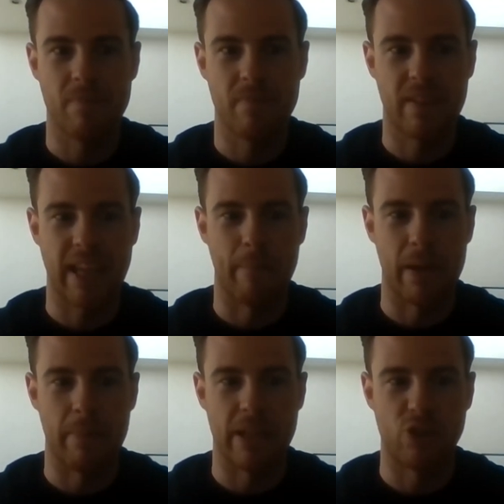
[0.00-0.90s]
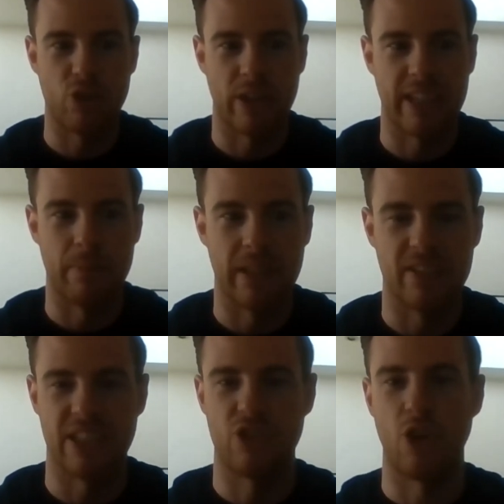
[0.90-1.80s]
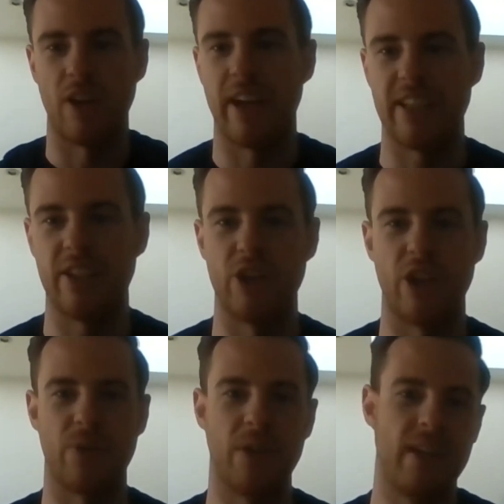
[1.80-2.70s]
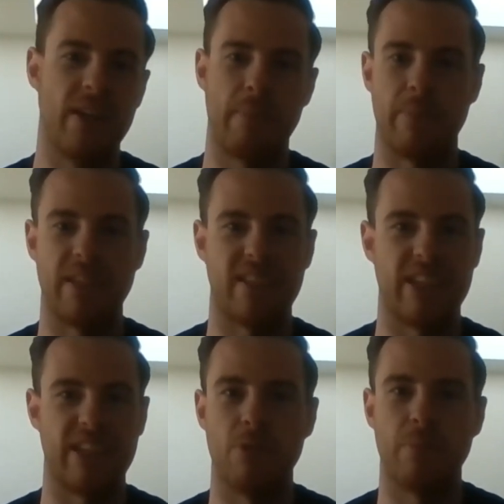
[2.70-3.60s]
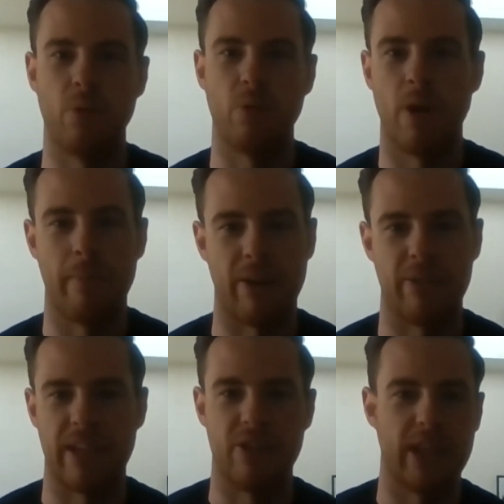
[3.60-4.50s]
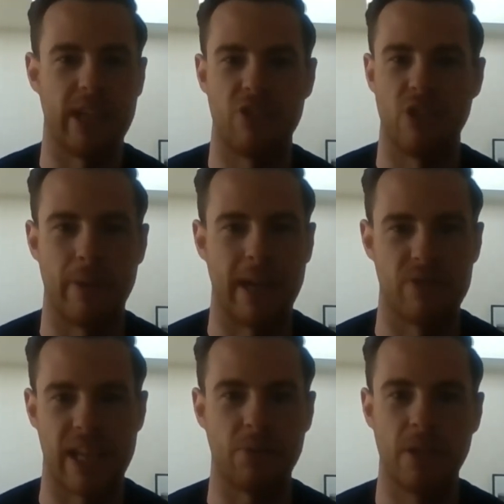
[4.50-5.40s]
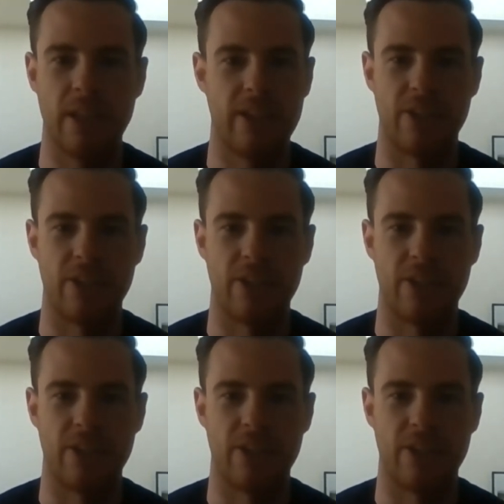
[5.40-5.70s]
can be a bit tricky, because it's not like, you know, PPC, you put £1 in, you get £2 out. You